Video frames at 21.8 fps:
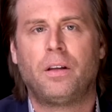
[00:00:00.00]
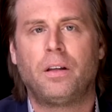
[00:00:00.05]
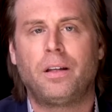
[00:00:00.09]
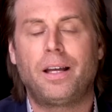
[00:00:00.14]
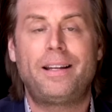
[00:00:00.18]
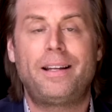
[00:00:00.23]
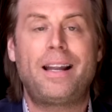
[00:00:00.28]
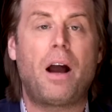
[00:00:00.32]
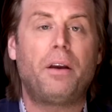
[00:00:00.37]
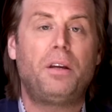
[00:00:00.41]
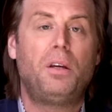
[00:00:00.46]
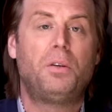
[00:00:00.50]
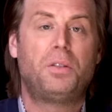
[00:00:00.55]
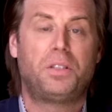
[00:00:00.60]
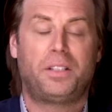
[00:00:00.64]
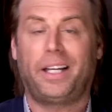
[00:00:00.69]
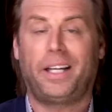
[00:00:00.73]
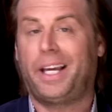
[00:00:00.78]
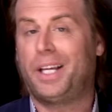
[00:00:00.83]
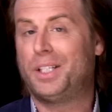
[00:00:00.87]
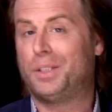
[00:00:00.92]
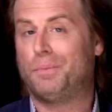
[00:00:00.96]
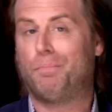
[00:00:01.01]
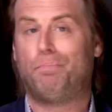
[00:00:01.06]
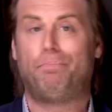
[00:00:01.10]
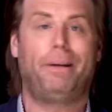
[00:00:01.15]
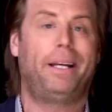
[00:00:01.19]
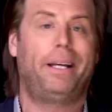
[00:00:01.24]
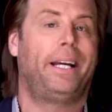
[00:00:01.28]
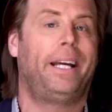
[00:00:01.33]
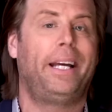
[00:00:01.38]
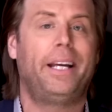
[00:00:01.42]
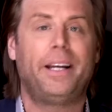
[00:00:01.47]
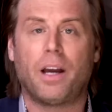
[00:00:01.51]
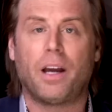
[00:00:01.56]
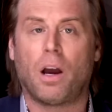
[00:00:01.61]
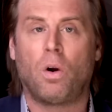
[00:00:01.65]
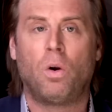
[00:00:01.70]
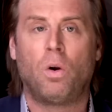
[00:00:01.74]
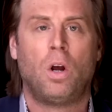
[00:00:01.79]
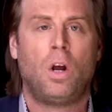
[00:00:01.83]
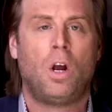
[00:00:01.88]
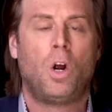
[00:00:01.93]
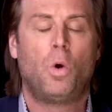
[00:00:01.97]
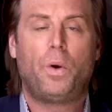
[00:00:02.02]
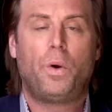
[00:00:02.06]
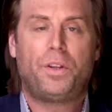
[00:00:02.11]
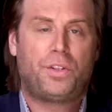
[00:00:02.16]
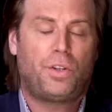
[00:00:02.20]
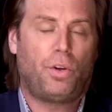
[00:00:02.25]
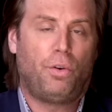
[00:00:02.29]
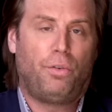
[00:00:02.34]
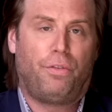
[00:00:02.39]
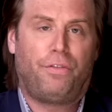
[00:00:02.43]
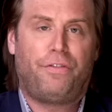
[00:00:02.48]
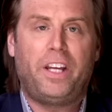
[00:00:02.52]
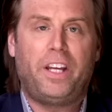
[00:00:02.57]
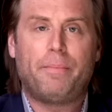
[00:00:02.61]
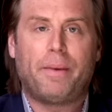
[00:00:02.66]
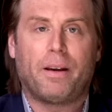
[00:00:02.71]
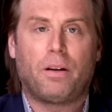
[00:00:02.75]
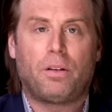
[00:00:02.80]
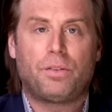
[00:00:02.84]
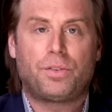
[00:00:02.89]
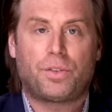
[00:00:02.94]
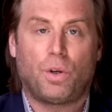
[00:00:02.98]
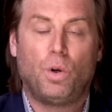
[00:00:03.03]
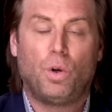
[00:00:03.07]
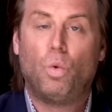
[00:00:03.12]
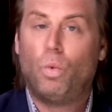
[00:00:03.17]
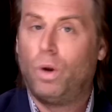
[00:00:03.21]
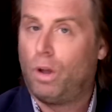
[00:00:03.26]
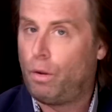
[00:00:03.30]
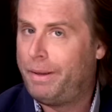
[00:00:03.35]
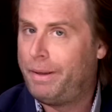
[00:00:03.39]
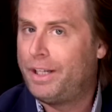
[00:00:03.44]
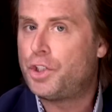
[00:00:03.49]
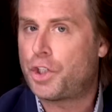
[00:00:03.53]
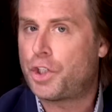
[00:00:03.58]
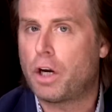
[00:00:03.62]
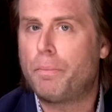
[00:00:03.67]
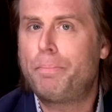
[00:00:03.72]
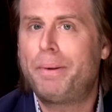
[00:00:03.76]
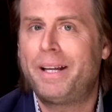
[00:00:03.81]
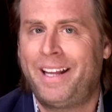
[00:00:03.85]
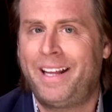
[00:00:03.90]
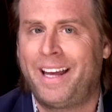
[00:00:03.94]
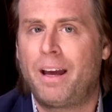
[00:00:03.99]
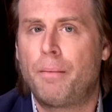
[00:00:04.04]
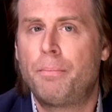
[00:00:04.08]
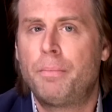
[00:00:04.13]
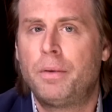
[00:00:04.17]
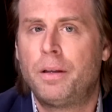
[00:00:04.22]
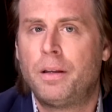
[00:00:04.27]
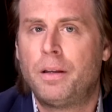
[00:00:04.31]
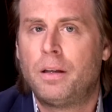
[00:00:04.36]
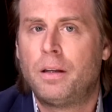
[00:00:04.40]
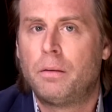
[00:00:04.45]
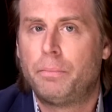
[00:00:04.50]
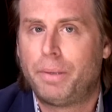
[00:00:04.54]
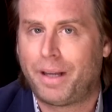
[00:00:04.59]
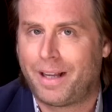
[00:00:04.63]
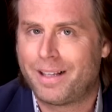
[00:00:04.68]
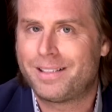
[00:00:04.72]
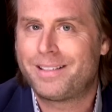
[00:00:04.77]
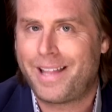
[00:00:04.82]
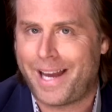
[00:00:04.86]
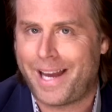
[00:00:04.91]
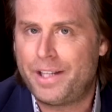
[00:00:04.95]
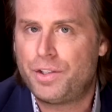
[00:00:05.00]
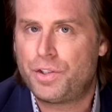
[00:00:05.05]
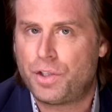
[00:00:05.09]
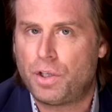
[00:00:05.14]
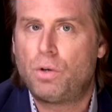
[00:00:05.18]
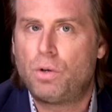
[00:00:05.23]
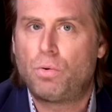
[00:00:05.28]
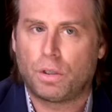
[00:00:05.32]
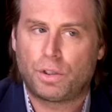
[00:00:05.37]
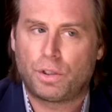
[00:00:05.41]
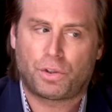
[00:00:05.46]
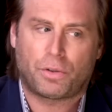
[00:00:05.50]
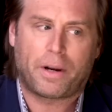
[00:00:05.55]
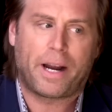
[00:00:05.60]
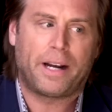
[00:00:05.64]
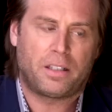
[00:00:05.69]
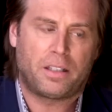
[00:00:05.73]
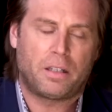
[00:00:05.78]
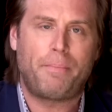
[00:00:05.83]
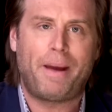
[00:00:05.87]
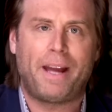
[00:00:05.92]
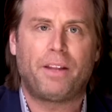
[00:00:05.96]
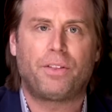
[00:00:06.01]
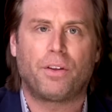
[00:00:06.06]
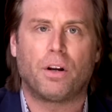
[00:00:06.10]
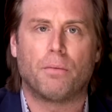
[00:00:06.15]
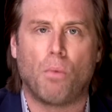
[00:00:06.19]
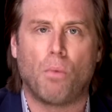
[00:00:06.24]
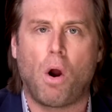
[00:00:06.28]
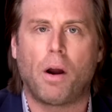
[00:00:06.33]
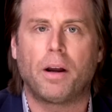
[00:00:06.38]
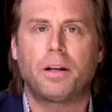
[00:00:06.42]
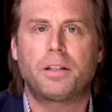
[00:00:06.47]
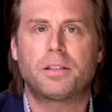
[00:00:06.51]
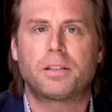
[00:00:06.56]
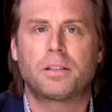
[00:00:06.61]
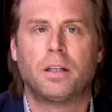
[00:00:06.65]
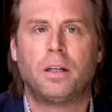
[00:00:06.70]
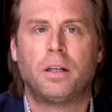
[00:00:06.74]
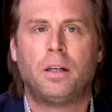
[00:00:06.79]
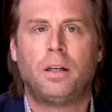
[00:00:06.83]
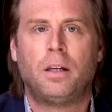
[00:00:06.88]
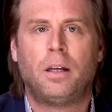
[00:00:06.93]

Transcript: and now you stick his big ego with two females who will be chirping him, because they too are trying to make their marks,